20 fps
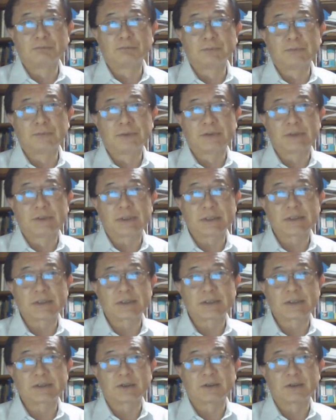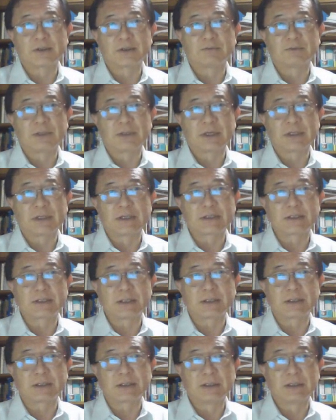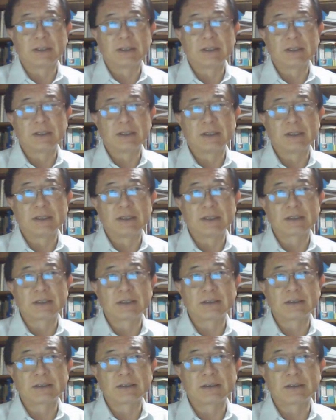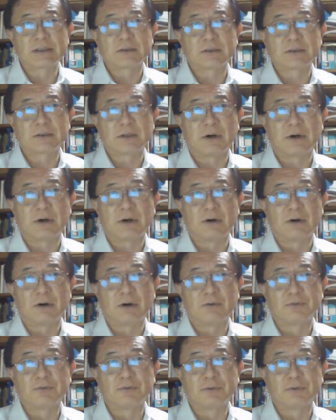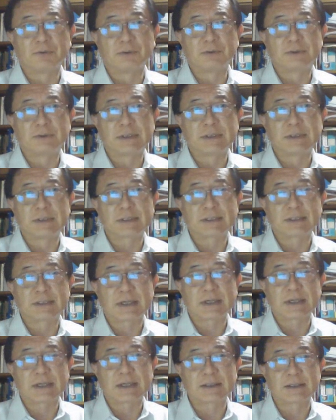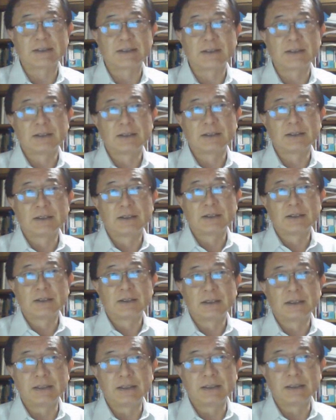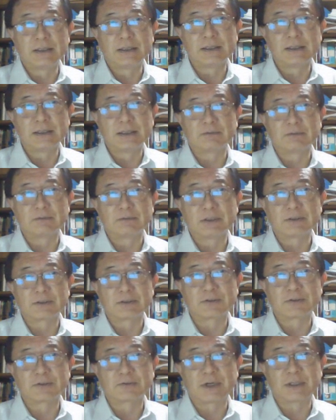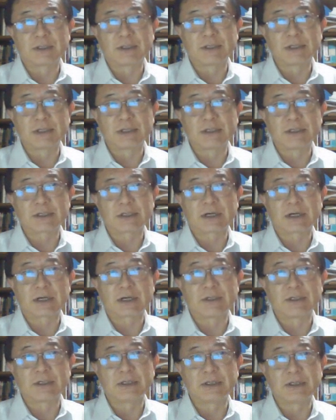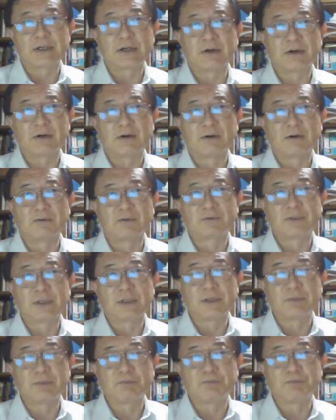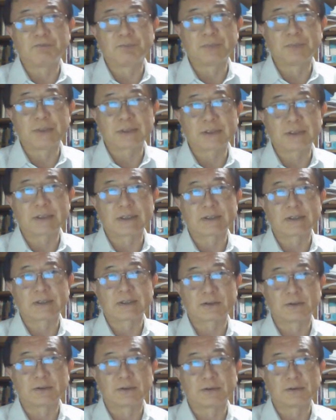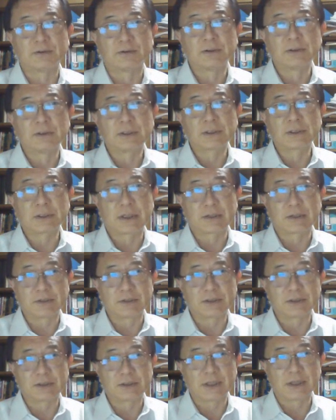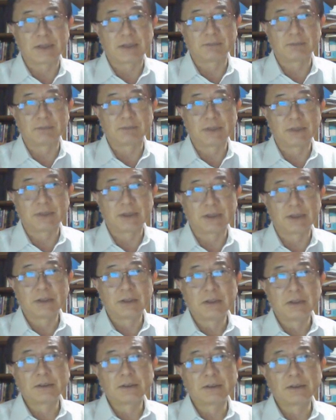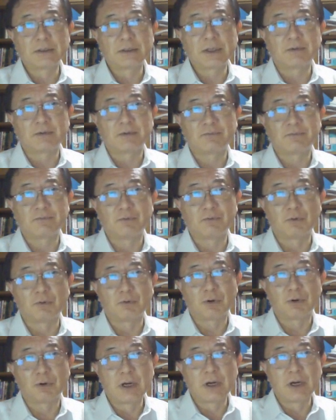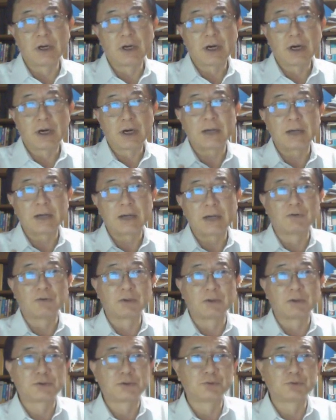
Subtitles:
this sort of lesson is not often discussed in the strategic arena of the business school curriculum. Therefore, I want to